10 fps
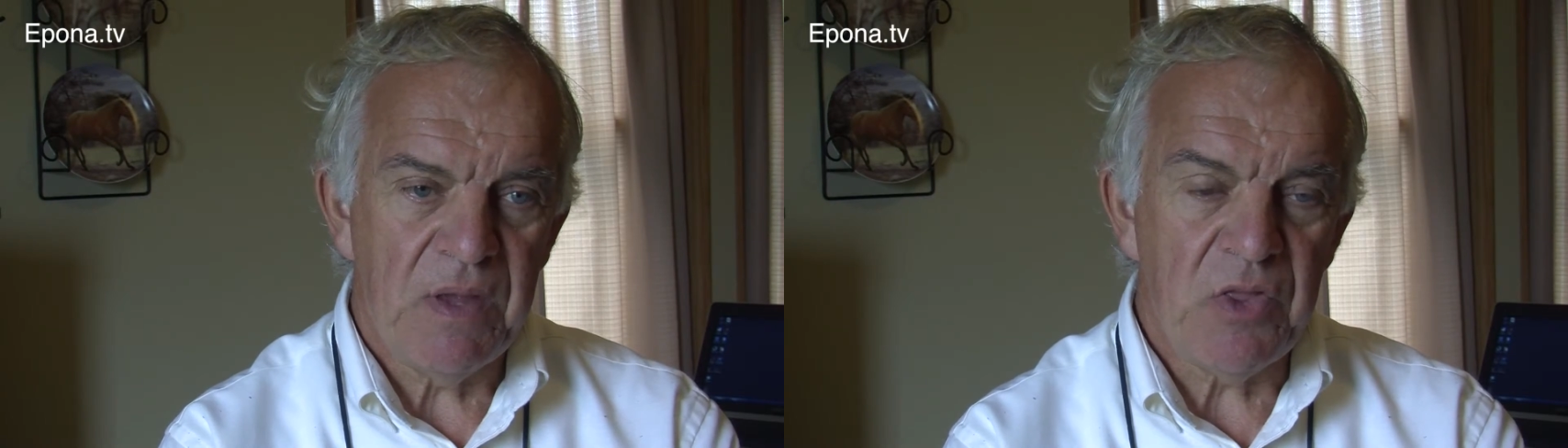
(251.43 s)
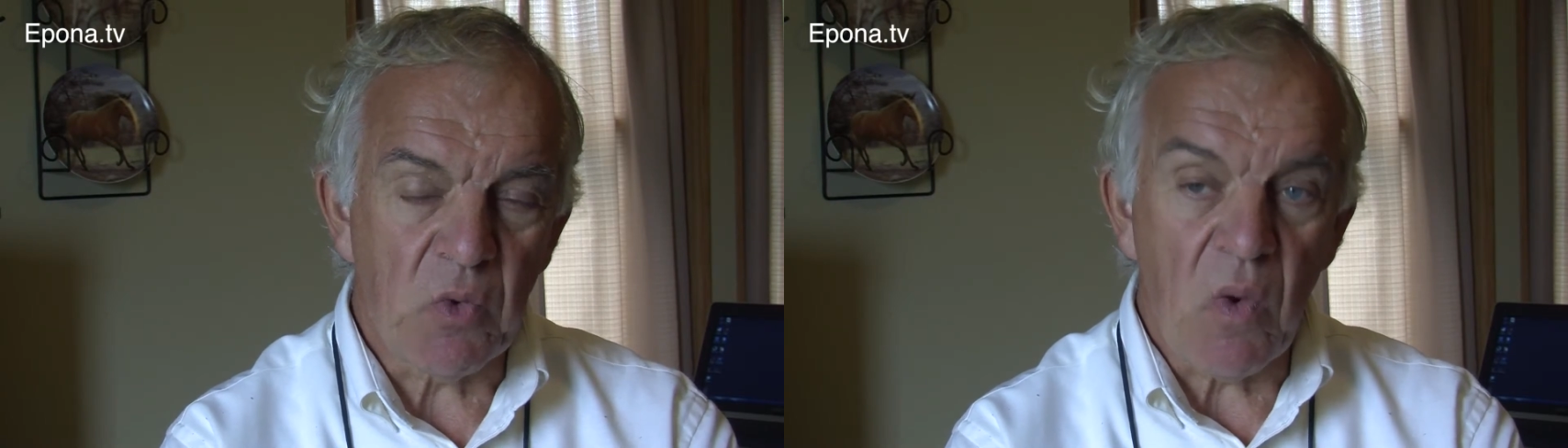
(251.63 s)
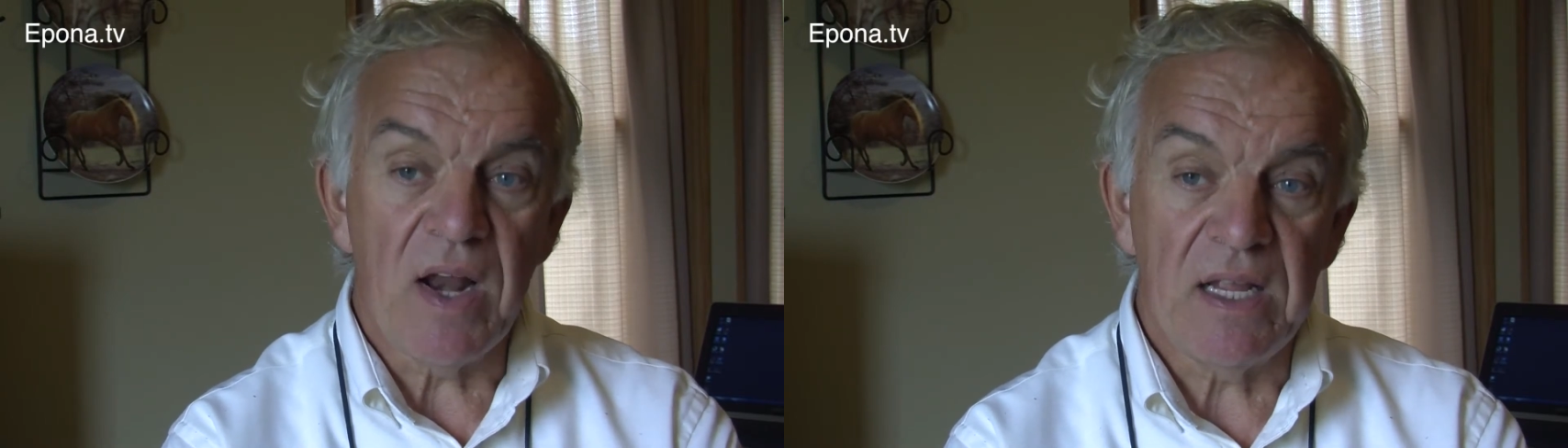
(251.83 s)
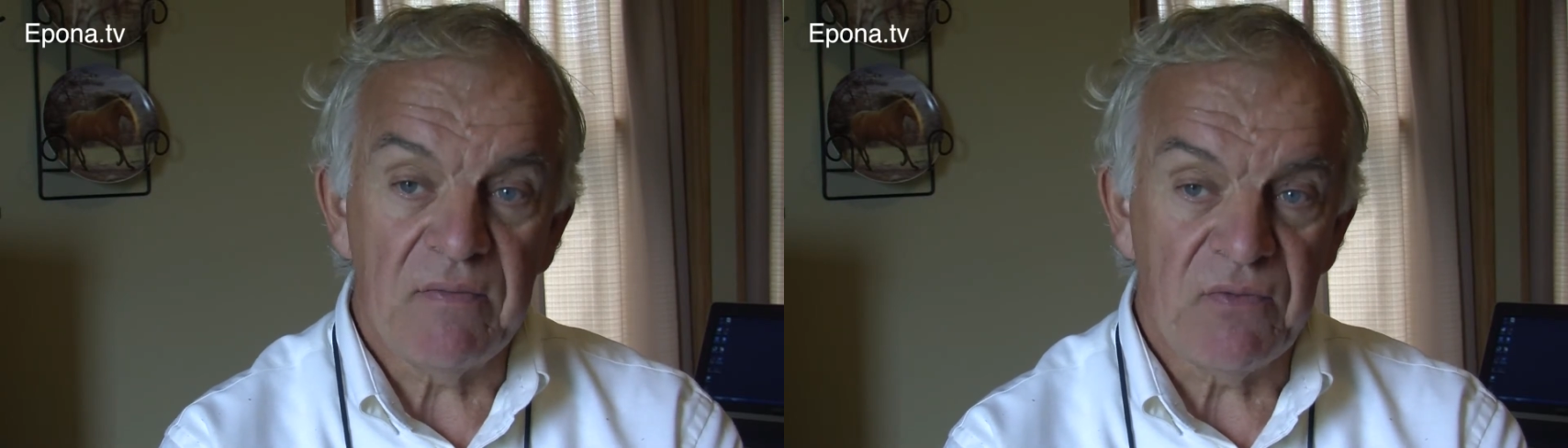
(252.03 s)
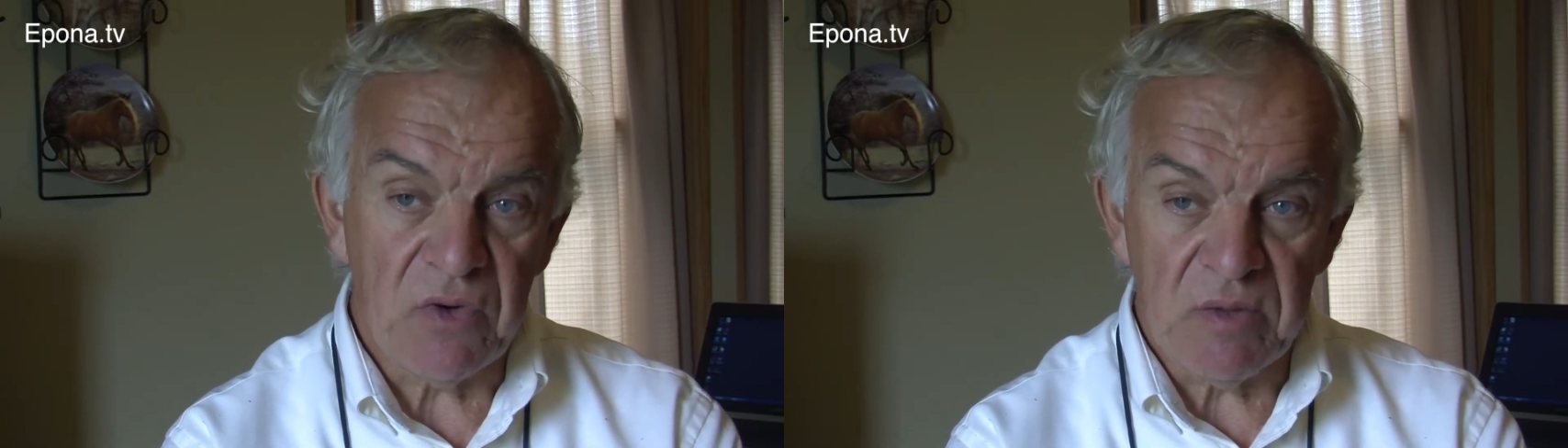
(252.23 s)
in the
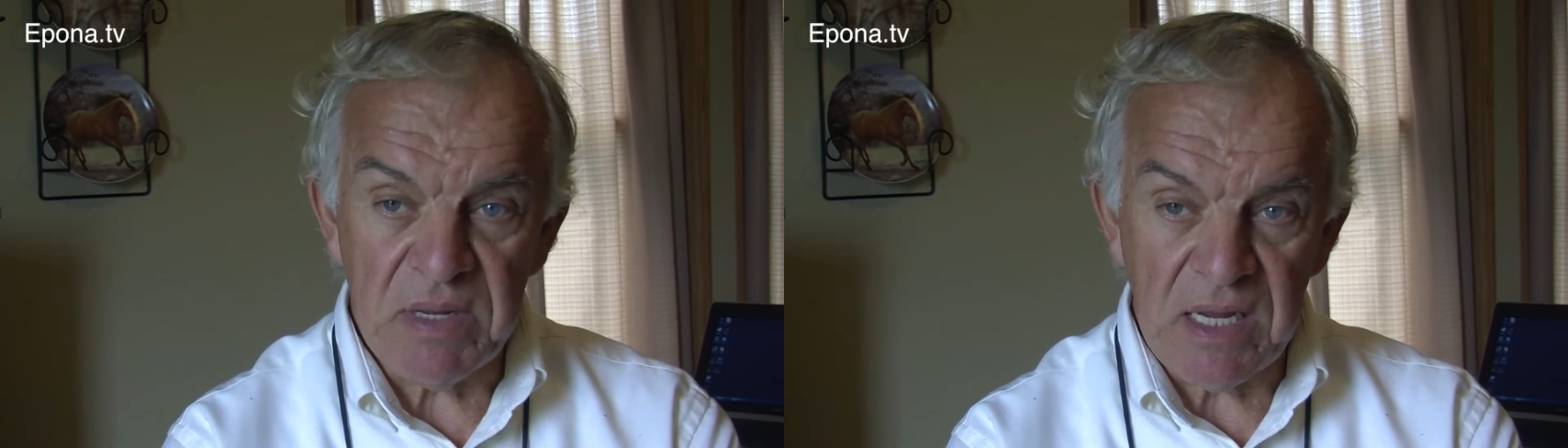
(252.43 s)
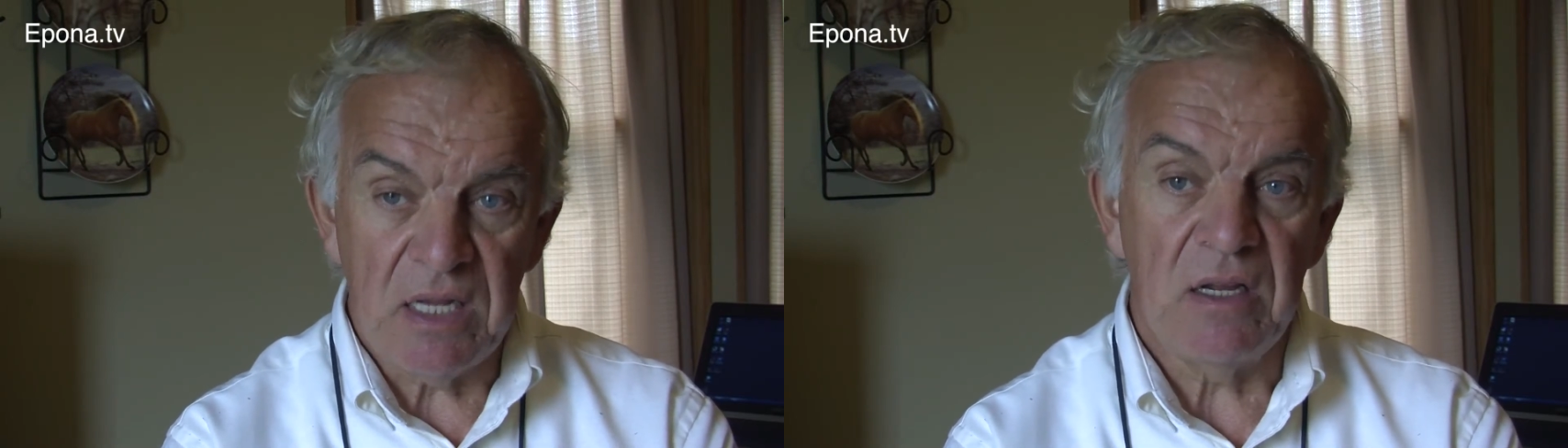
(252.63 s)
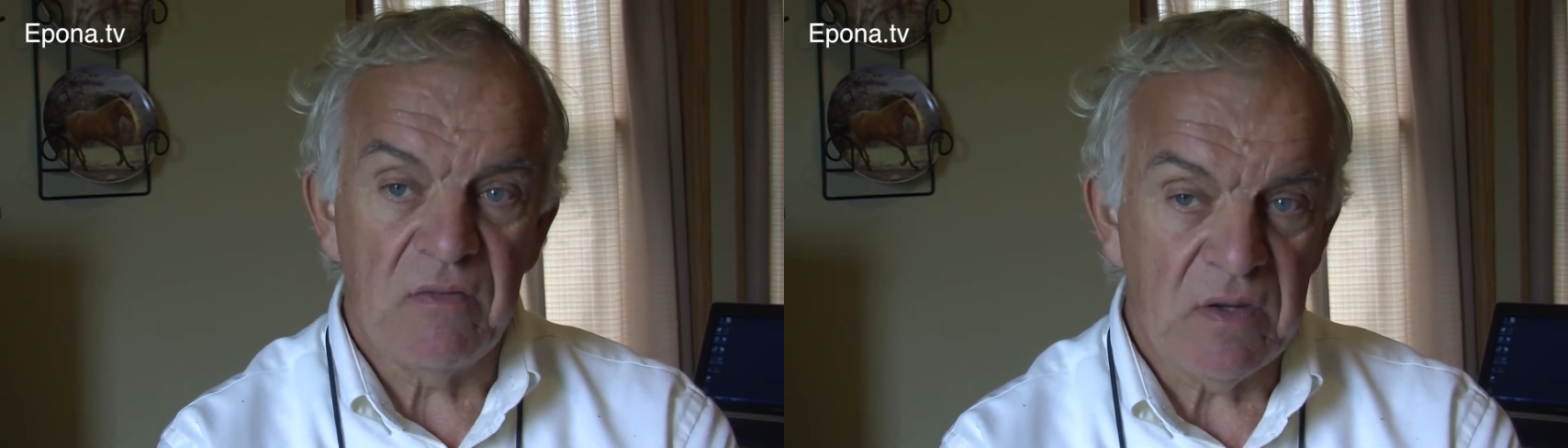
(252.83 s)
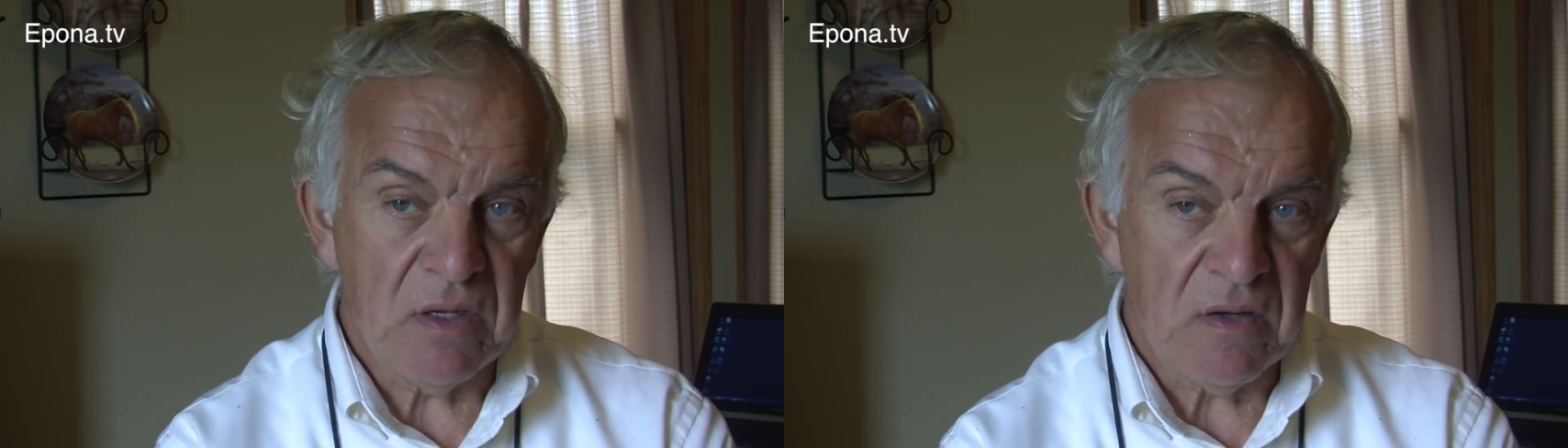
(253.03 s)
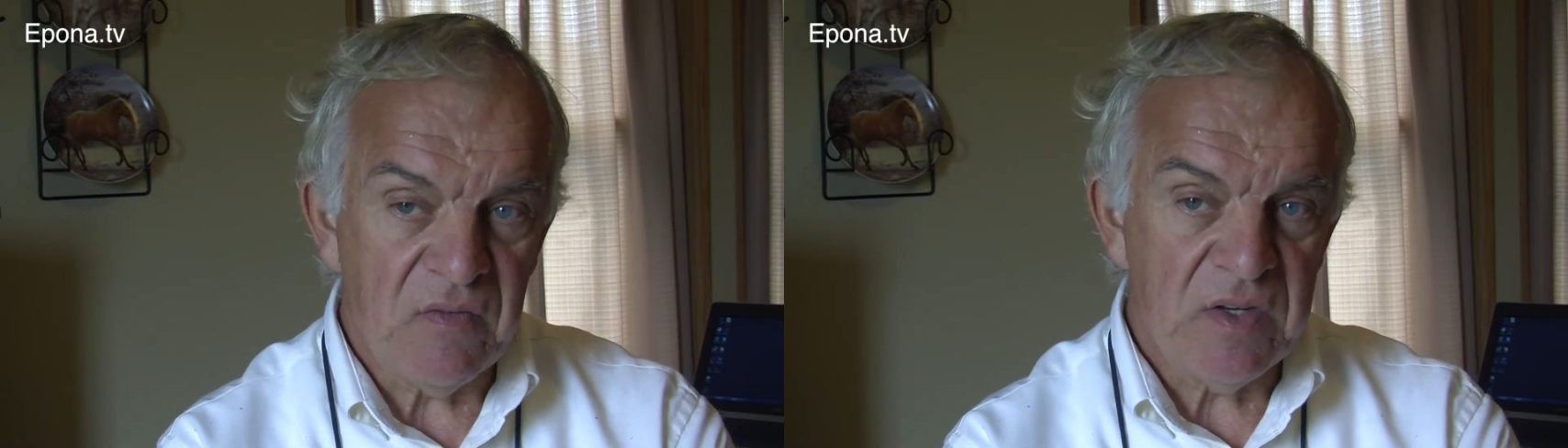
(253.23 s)
running for the beginning of a,
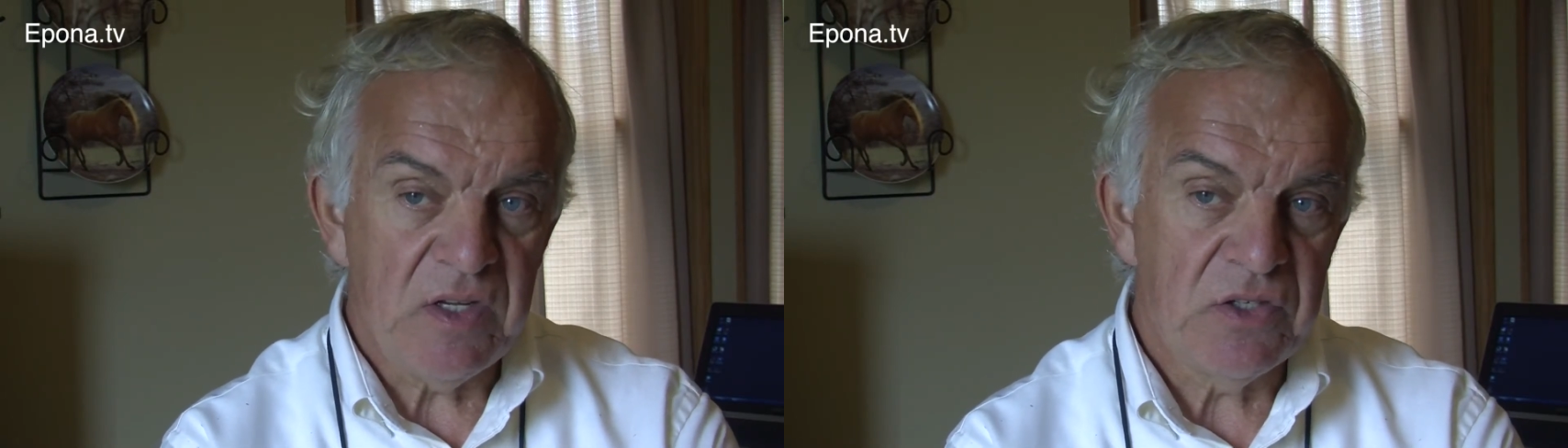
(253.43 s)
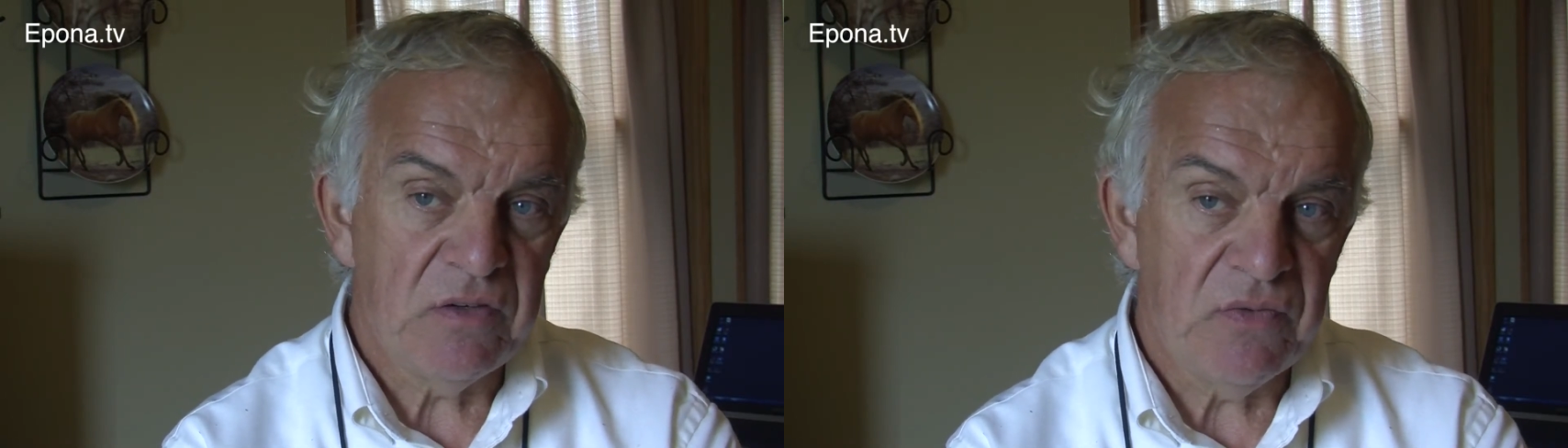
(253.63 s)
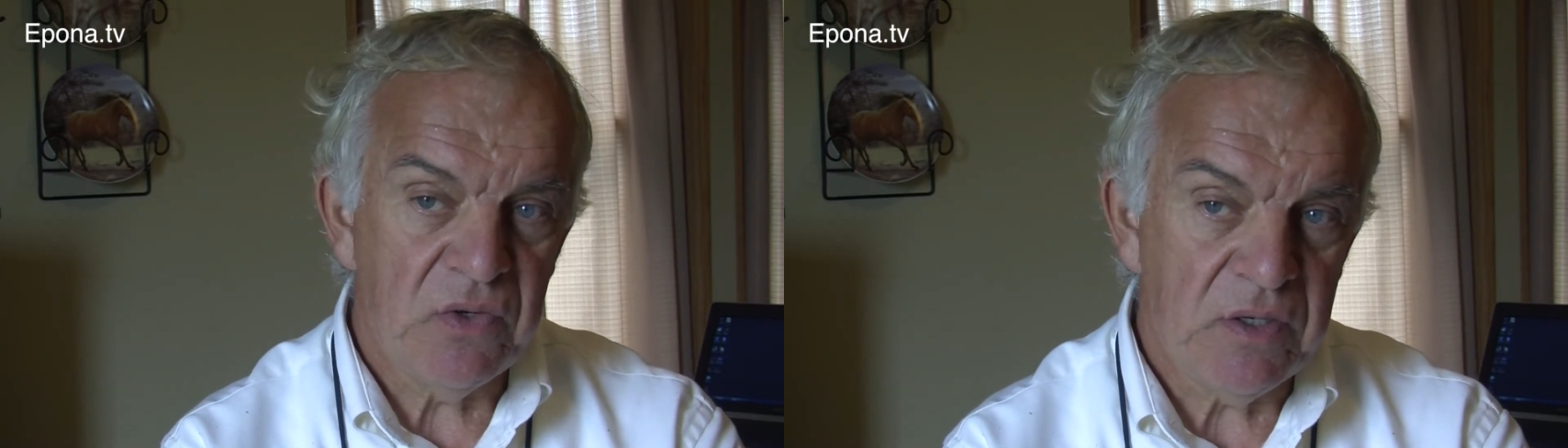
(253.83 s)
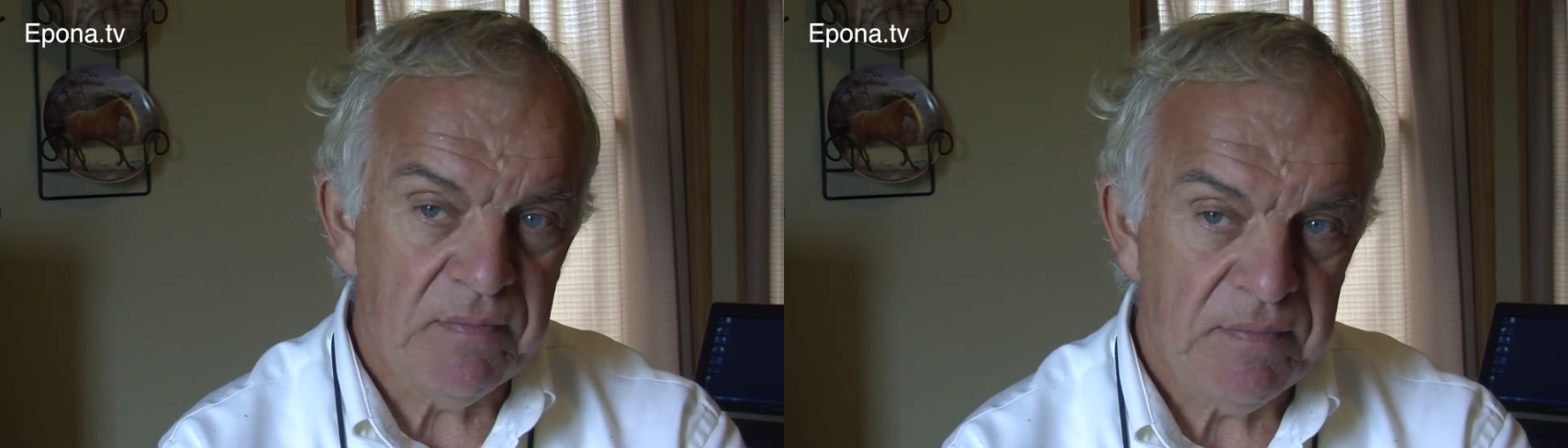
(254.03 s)
of a decent foot.